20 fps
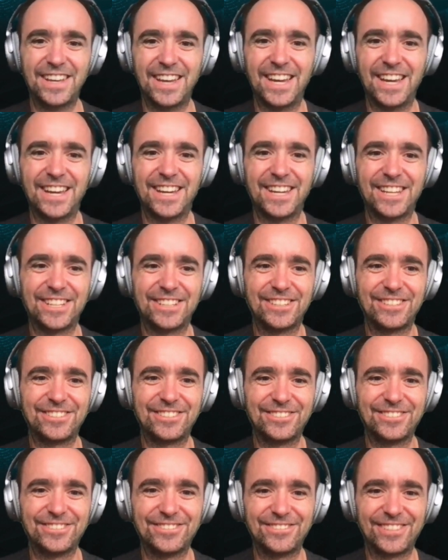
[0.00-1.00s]
And
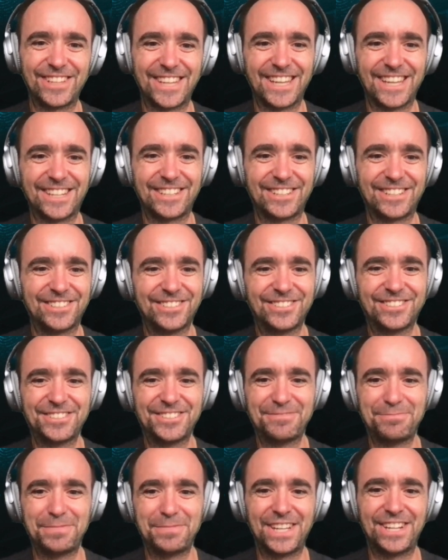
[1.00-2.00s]
we can
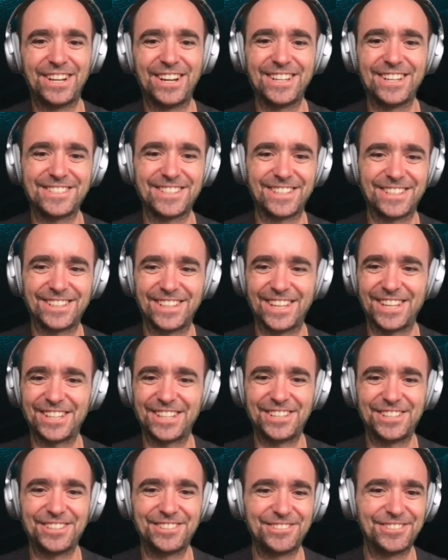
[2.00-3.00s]
be nice and
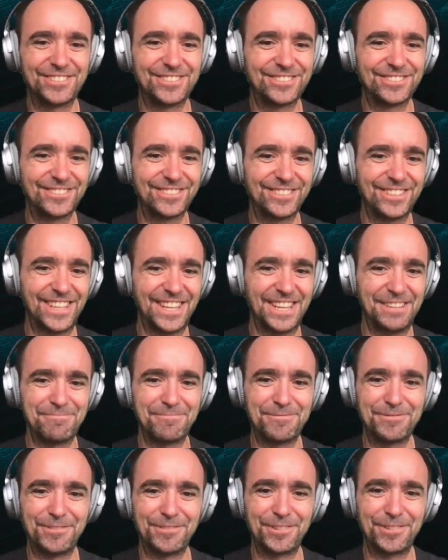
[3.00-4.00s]
thank
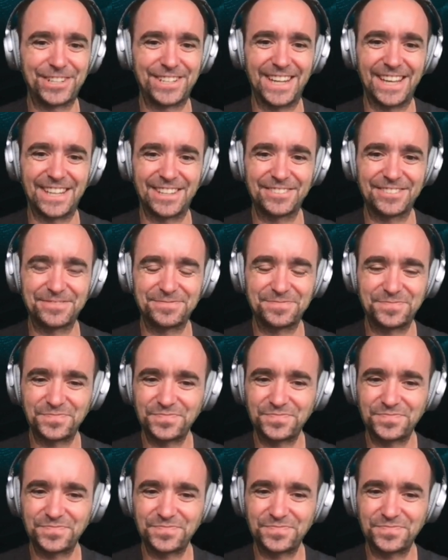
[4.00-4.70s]
him for that.